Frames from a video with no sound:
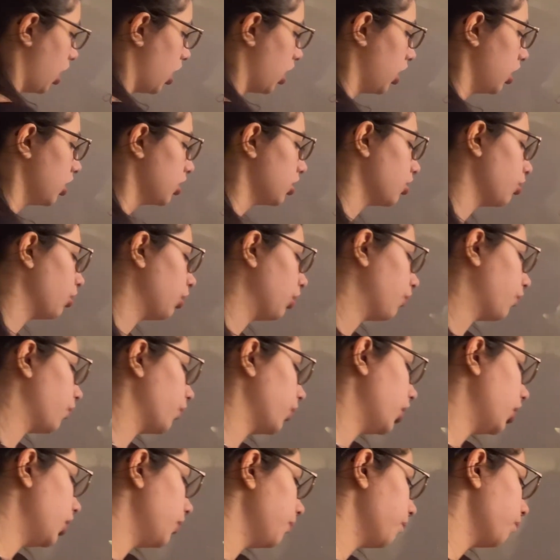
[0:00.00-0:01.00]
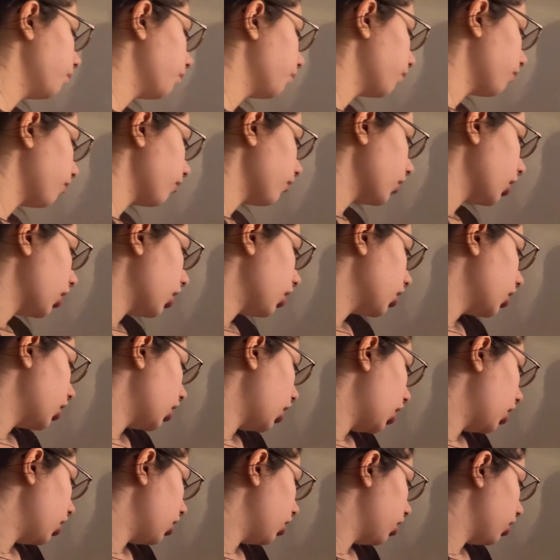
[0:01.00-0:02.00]
So if we
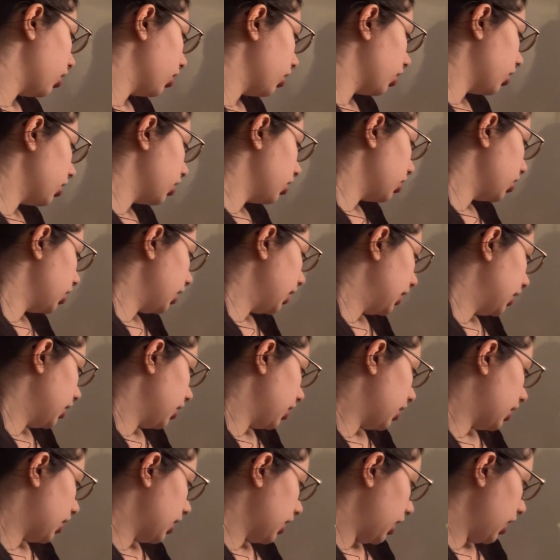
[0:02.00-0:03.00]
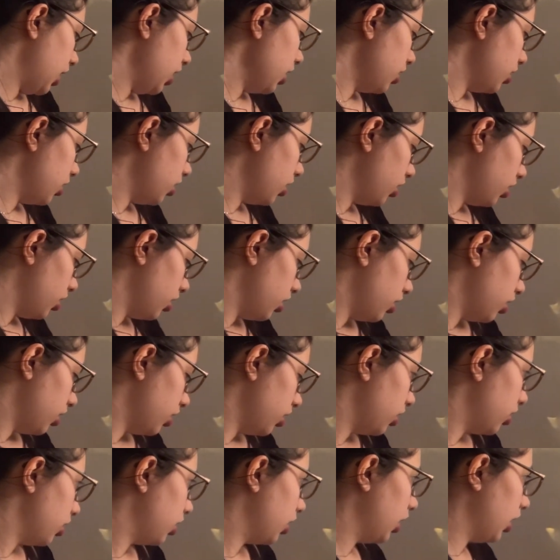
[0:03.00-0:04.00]
increase
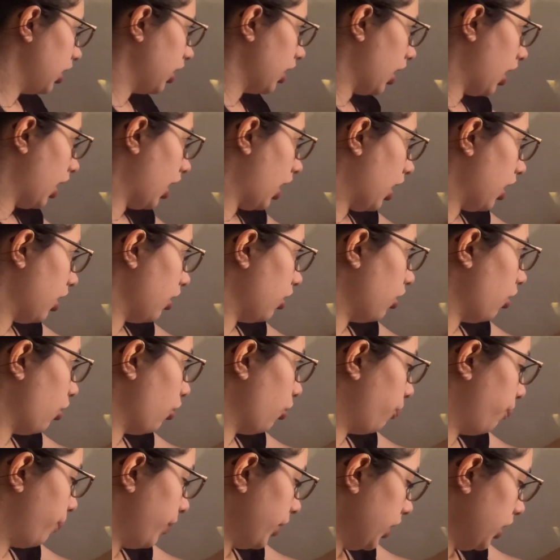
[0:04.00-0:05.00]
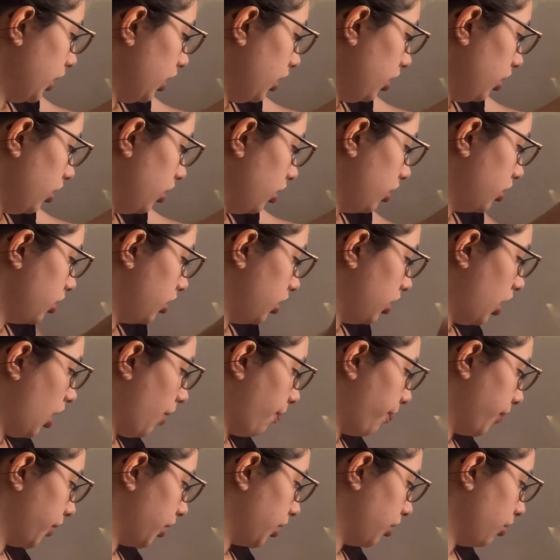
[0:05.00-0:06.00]
the opening, the
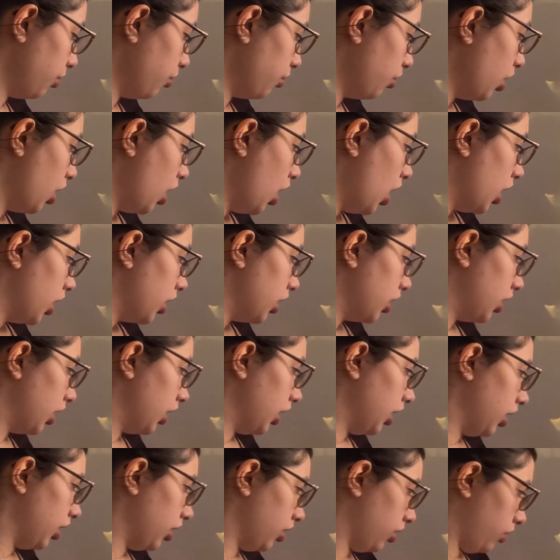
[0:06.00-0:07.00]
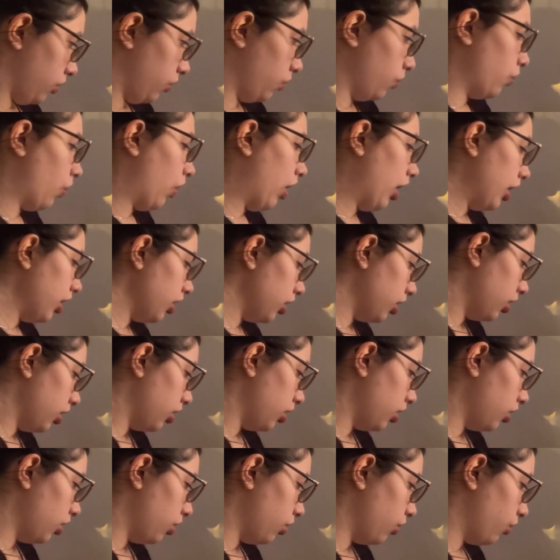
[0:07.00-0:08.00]
aperture, the width
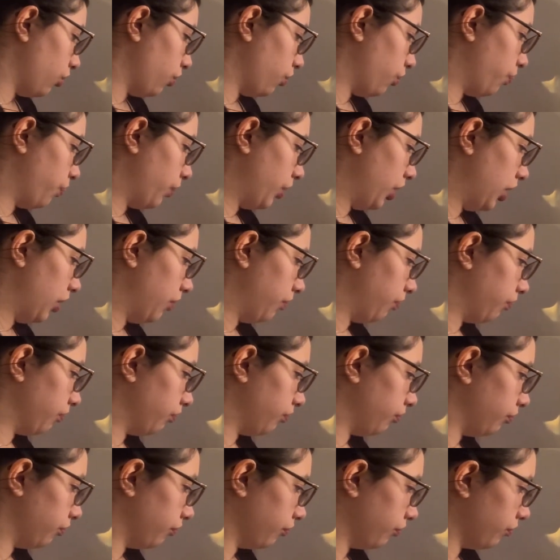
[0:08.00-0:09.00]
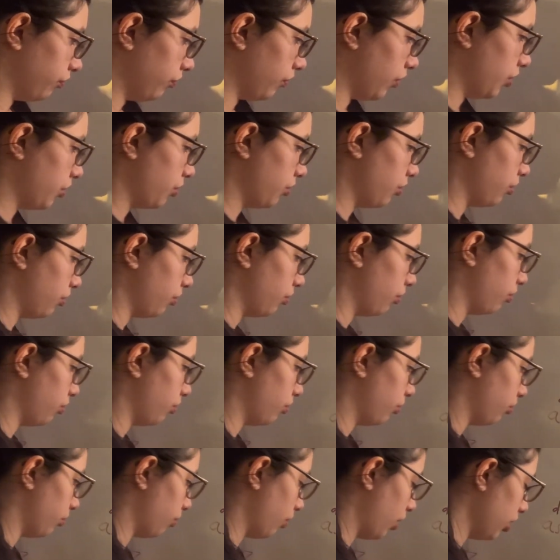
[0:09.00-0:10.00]
would be this
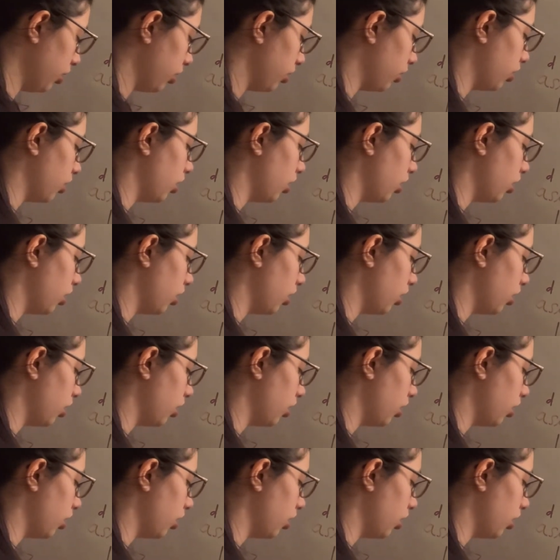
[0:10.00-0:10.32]
width